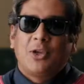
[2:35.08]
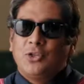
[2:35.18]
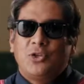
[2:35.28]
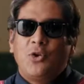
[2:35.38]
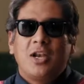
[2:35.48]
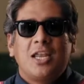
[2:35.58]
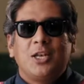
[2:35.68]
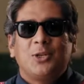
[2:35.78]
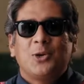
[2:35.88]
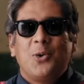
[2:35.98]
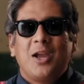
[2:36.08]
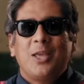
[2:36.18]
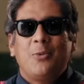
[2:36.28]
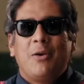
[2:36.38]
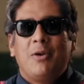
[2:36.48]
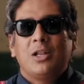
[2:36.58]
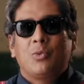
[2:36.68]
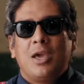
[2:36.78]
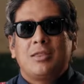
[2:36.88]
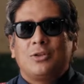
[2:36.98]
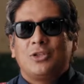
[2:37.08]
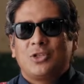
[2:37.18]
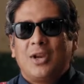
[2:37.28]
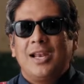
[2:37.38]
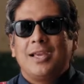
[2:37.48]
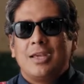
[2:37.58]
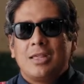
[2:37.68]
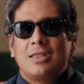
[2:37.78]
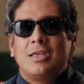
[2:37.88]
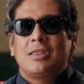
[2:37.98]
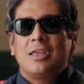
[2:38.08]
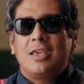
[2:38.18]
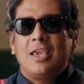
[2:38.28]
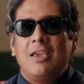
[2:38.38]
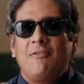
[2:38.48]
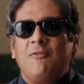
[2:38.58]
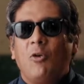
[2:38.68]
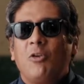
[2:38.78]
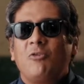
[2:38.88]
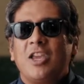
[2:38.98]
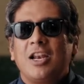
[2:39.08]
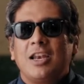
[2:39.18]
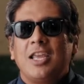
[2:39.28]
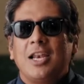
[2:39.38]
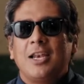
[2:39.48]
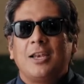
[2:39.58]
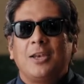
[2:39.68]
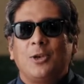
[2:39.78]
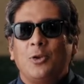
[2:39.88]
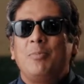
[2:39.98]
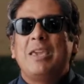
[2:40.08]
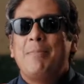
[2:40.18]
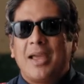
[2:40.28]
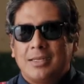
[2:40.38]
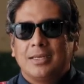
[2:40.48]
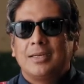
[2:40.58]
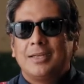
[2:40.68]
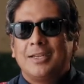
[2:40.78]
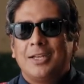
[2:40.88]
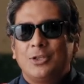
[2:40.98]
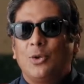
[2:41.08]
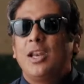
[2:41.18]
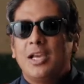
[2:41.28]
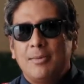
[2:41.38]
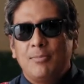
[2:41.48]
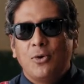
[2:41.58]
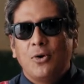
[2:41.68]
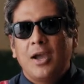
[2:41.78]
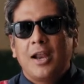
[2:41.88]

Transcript: because you don't need to go anywhere else. Whereas in Australia, there's this evolving need to be better, to learn more.